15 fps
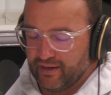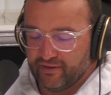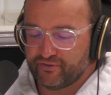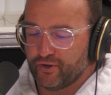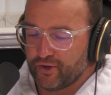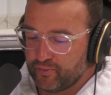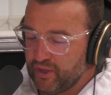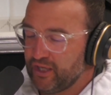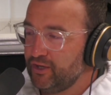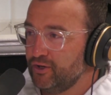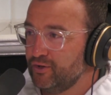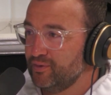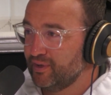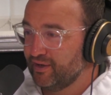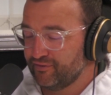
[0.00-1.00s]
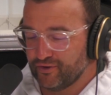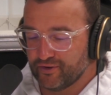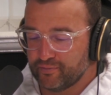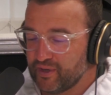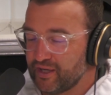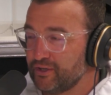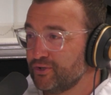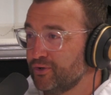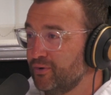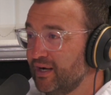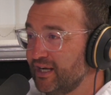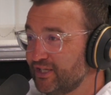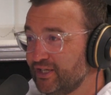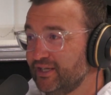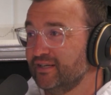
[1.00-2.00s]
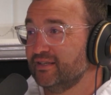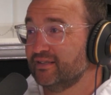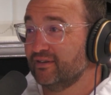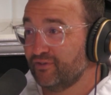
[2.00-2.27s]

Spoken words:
I've got to be human. I've got to meet Jo where she is.